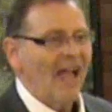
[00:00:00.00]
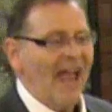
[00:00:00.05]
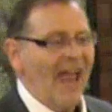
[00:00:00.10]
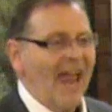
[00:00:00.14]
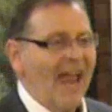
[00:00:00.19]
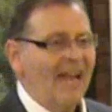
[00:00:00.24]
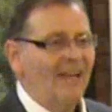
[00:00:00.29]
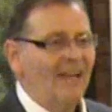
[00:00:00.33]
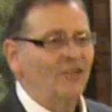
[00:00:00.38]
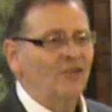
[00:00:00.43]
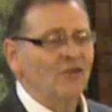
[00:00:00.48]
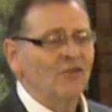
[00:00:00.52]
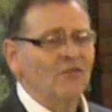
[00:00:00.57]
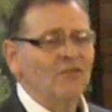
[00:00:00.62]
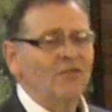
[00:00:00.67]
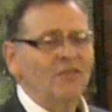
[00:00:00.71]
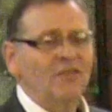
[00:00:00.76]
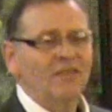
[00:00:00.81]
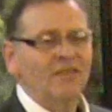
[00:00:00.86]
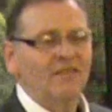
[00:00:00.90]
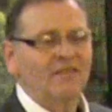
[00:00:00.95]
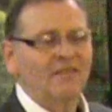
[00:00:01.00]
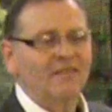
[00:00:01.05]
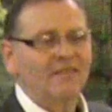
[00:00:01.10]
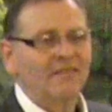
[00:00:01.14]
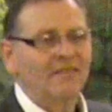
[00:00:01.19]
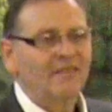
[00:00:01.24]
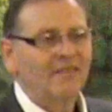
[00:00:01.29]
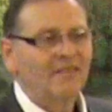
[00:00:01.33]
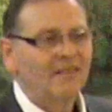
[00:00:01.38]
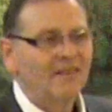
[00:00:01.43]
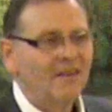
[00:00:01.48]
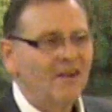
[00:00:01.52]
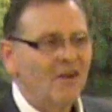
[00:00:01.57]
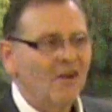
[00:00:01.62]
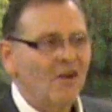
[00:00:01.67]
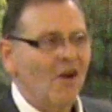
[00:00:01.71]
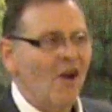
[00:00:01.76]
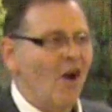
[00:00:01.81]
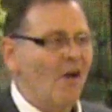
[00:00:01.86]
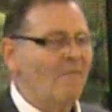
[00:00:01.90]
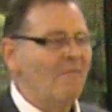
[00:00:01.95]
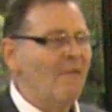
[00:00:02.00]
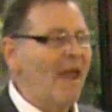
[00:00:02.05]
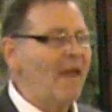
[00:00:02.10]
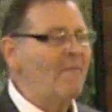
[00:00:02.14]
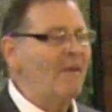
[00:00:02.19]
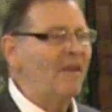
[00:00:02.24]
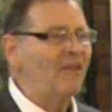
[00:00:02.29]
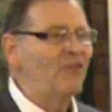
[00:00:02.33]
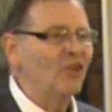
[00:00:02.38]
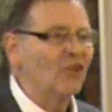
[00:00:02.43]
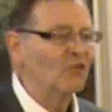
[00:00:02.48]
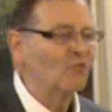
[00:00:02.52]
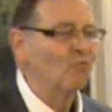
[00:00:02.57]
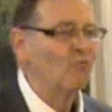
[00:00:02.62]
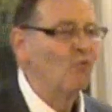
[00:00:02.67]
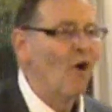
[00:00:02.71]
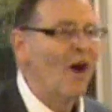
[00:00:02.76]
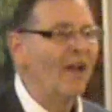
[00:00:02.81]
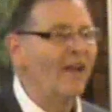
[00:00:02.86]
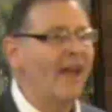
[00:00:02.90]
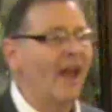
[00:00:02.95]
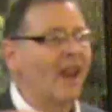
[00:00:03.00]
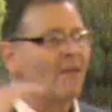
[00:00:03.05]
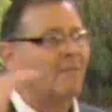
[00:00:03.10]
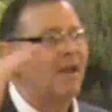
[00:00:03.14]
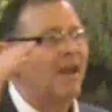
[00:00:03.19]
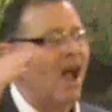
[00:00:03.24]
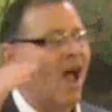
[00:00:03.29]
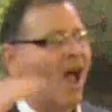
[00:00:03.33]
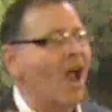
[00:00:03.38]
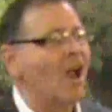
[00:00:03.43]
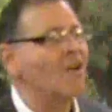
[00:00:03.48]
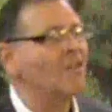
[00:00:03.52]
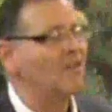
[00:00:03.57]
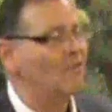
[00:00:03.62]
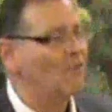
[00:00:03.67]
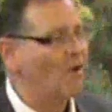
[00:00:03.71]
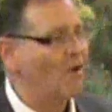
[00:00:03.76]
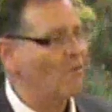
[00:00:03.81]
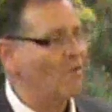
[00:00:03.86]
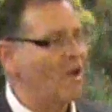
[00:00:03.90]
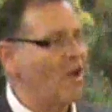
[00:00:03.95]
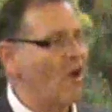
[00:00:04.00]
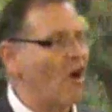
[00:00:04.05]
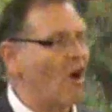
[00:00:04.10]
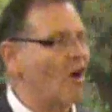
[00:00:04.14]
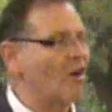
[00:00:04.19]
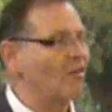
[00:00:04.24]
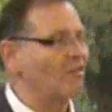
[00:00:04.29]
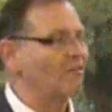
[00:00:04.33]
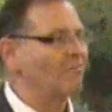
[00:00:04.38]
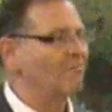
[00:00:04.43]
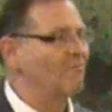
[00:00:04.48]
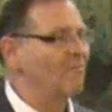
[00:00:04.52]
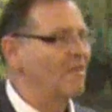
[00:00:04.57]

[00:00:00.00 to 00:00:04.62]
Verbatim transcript: Angels are maybe just one element higher than what we are,